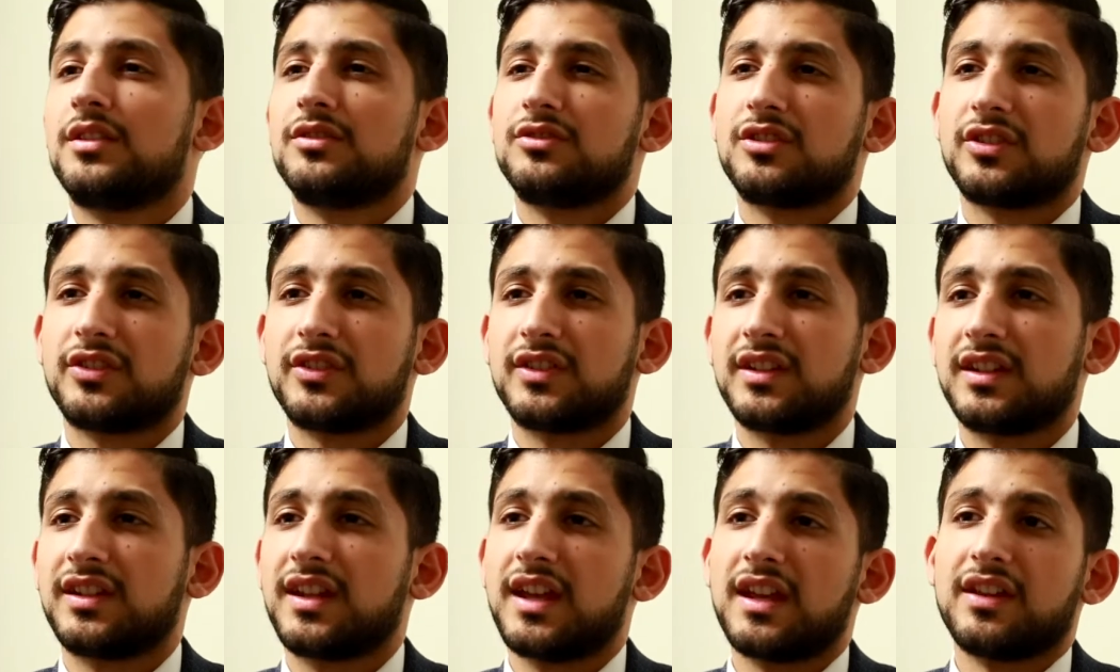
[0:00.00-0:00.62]

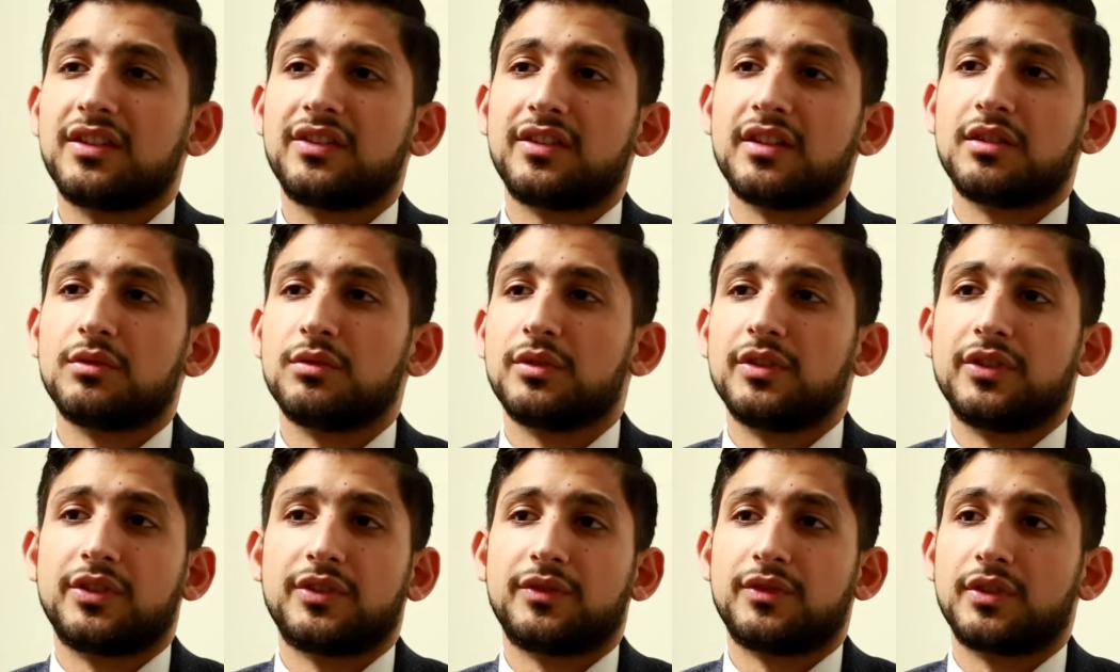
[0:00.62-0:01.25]
just in case there
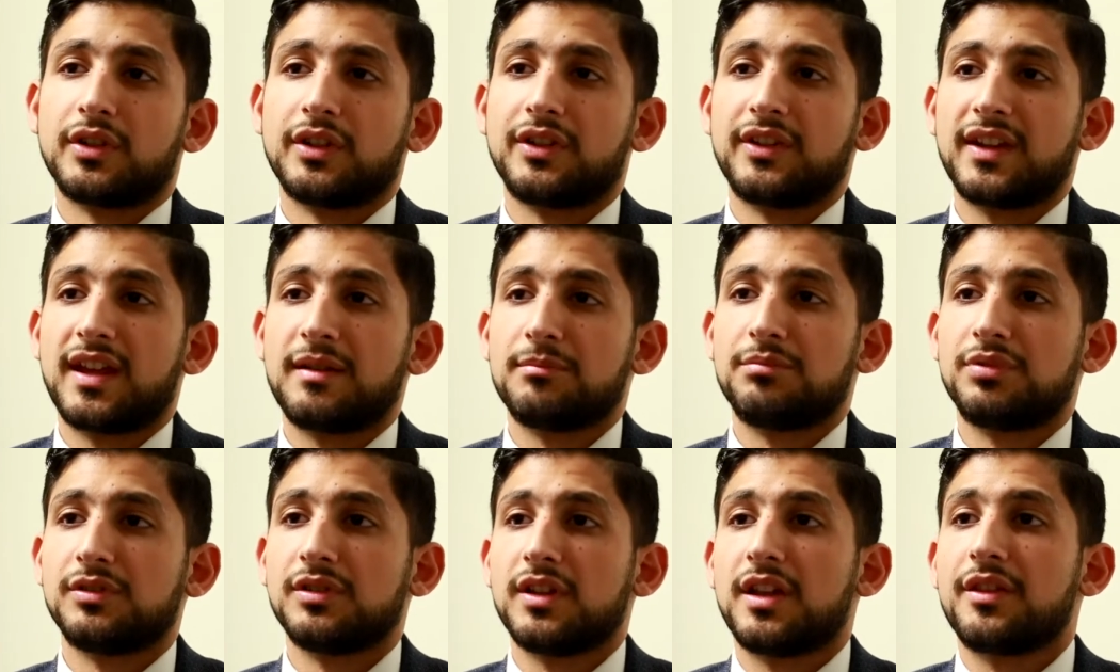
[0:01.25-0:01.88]
was, for
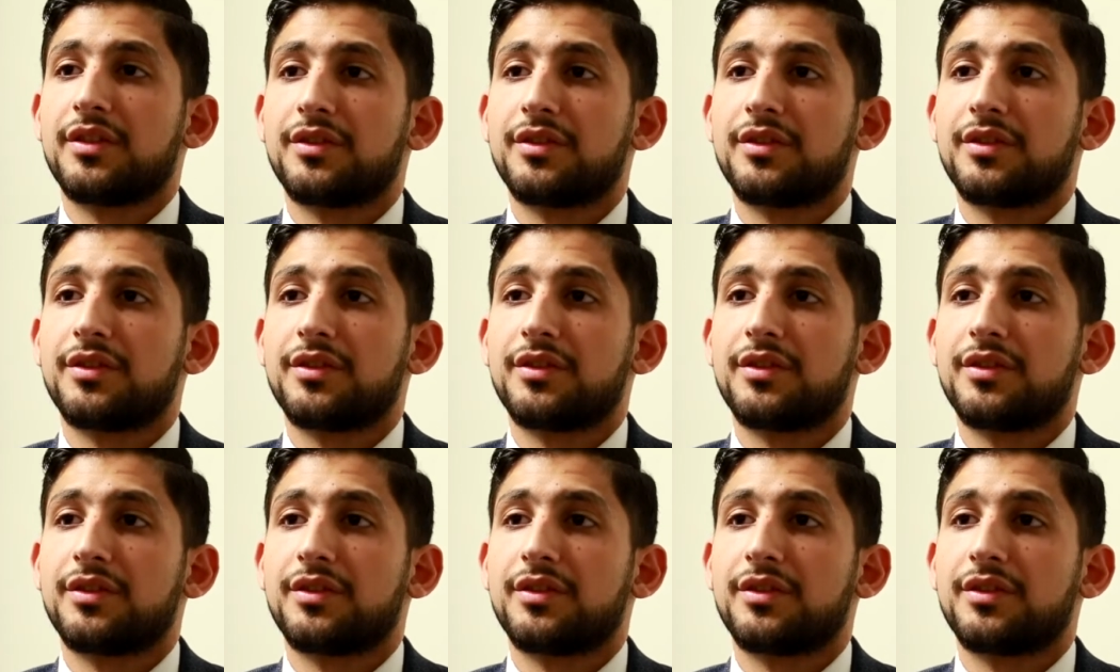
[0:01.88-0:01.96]
example,